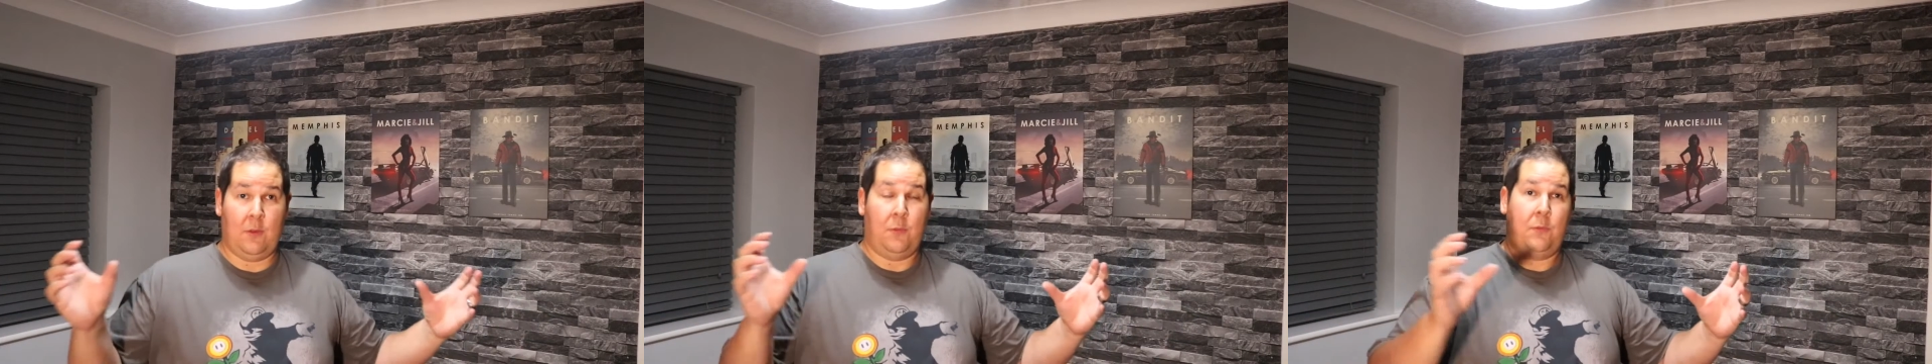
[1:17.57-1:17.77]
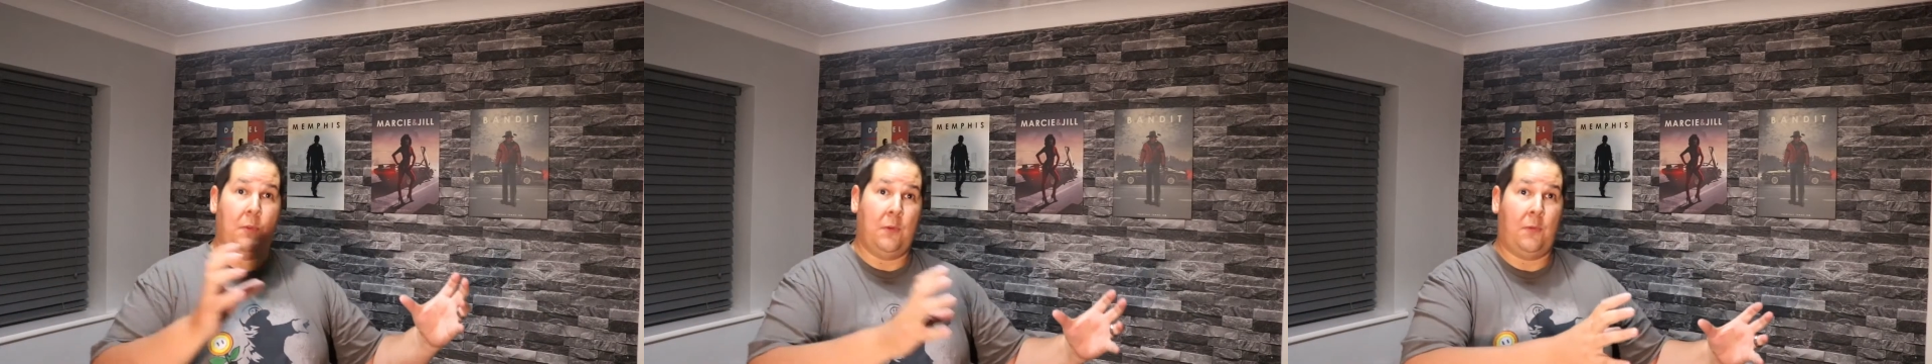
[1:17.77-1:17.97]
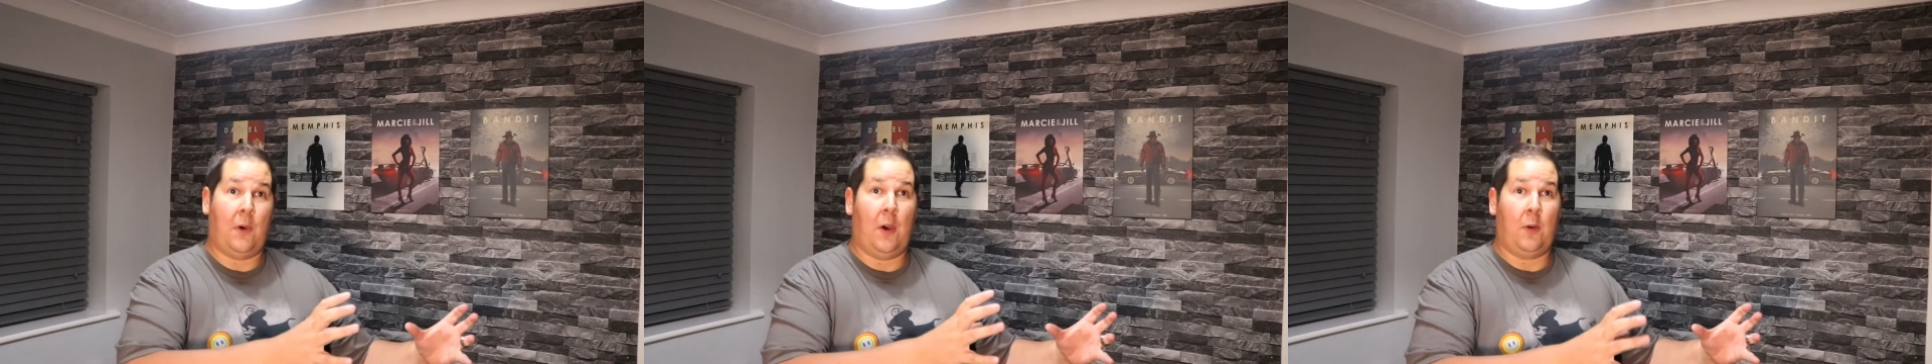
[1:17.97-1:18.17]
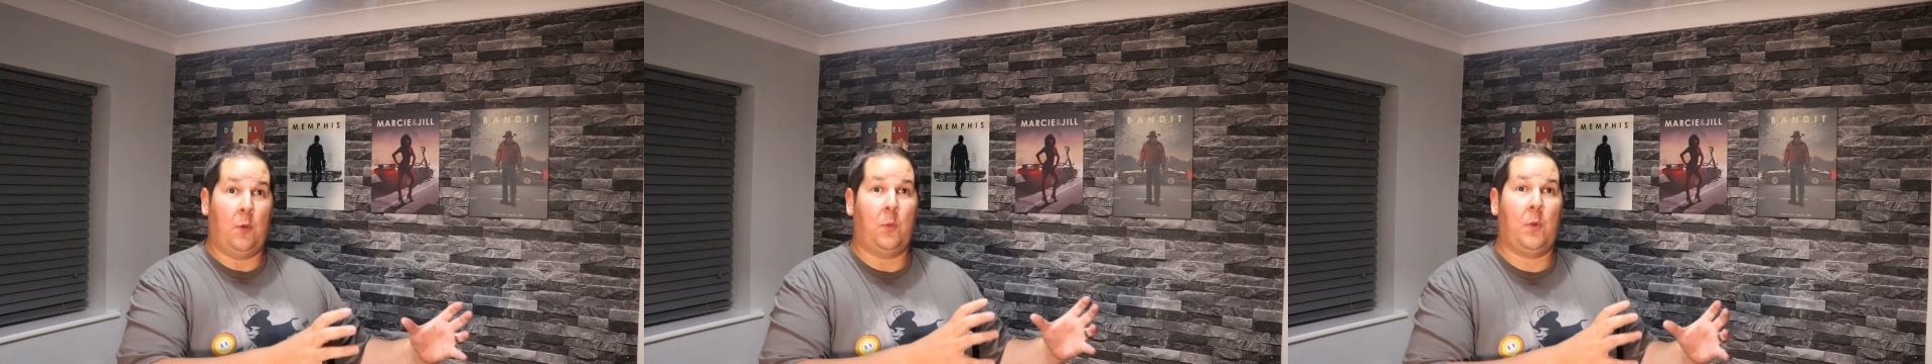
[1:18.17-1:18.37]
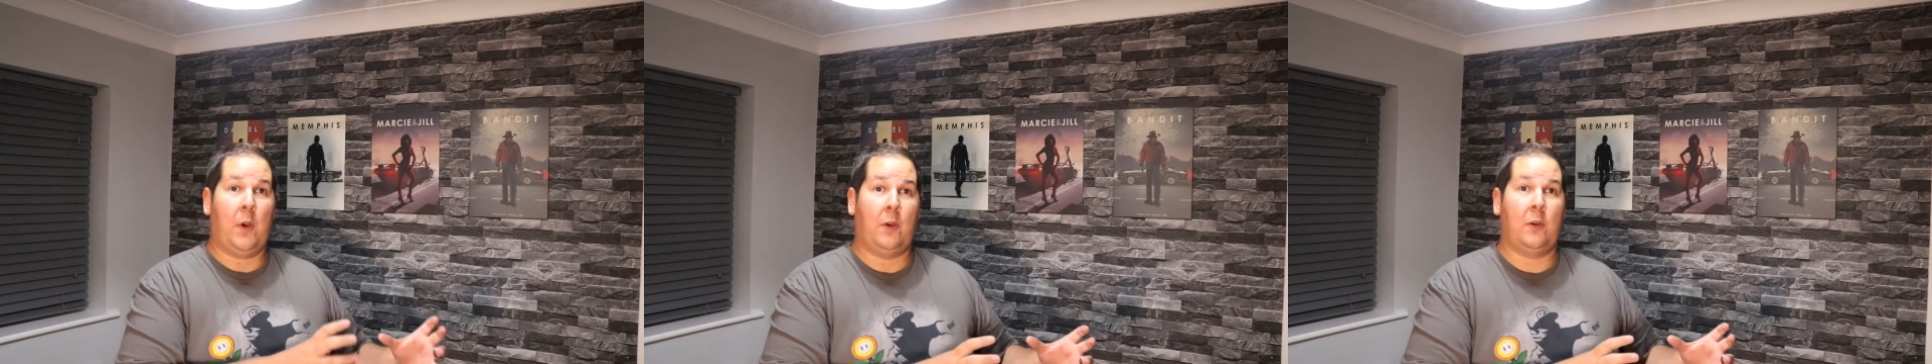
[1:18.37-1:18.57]
the final
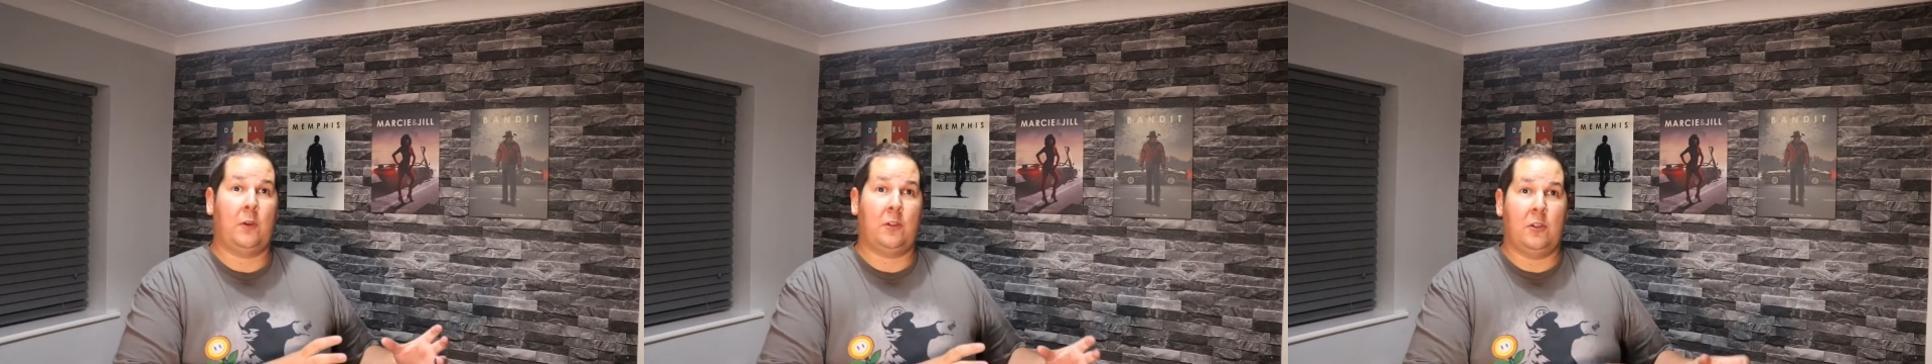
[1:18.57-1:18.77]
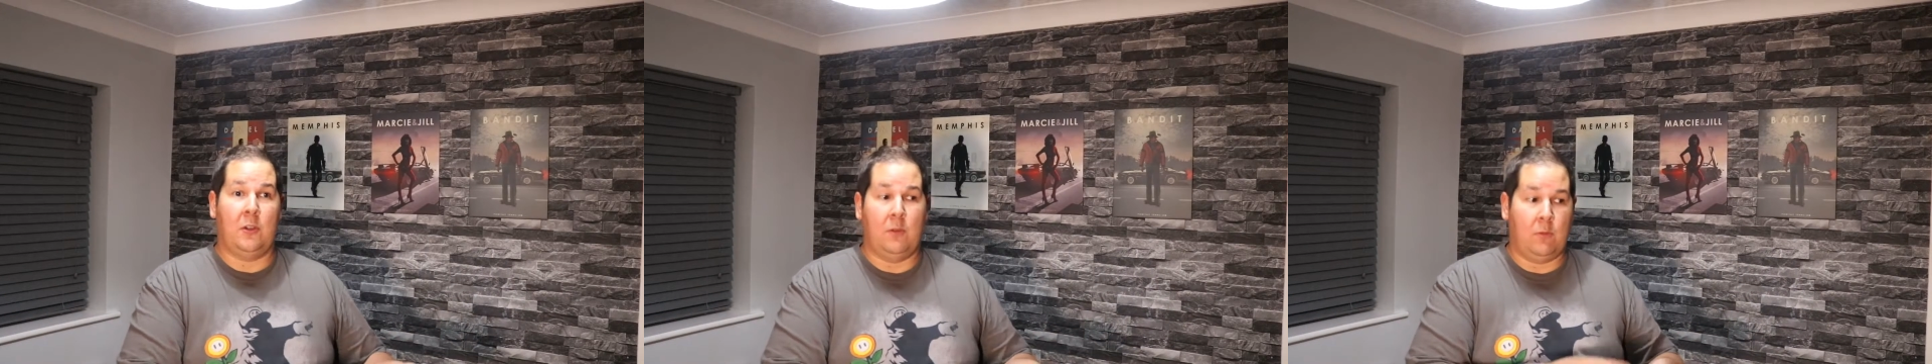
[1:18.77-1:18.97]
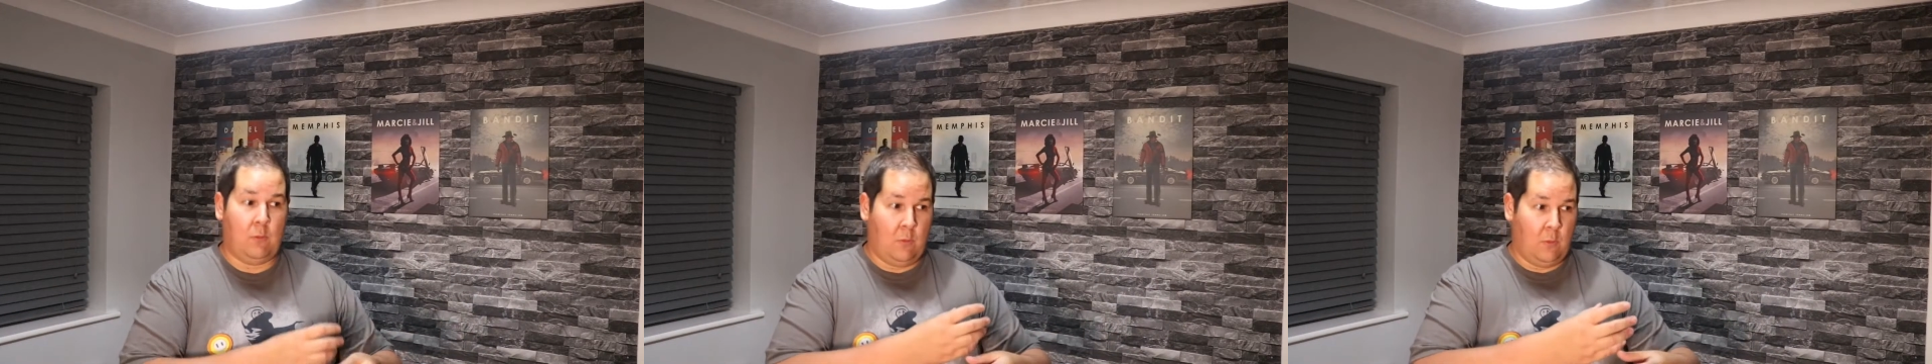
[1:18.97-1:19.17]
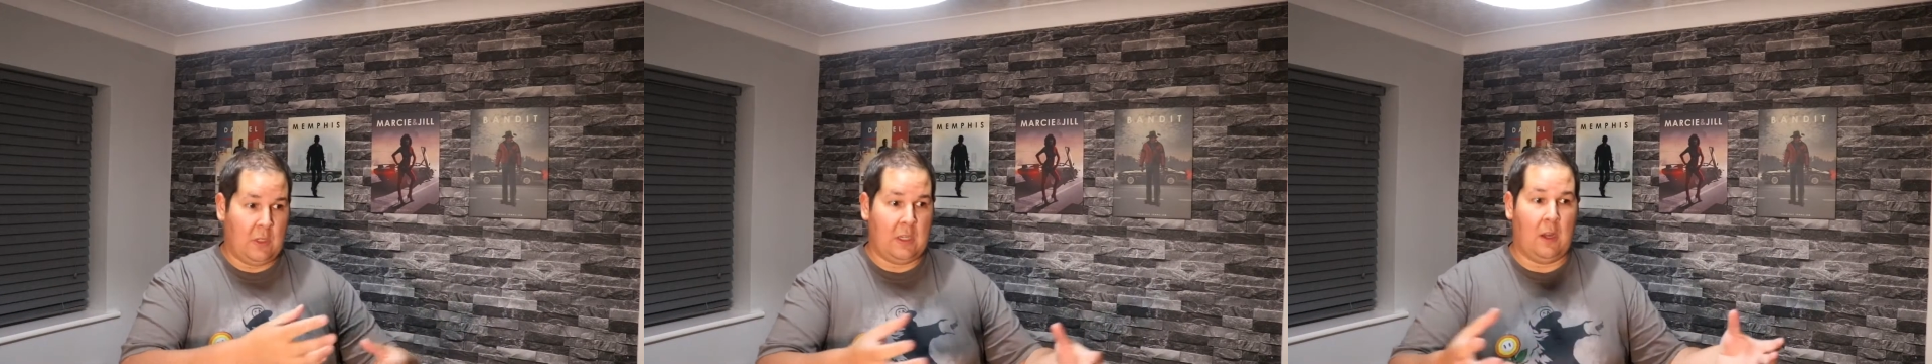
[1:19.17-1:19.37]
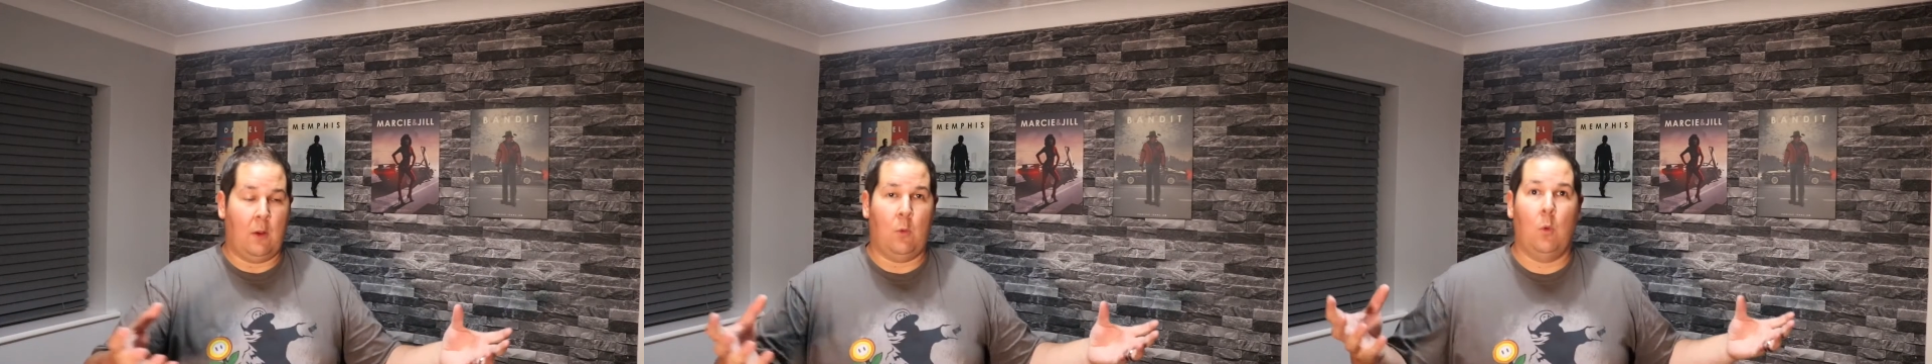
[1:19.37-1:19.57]
product and,
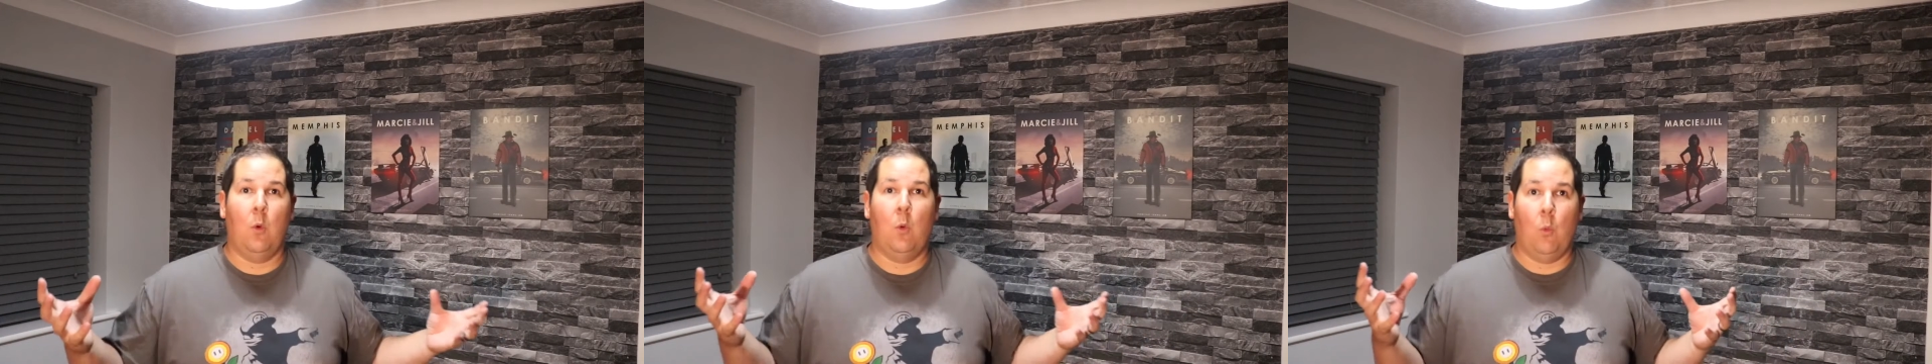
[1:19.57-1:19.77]
you know,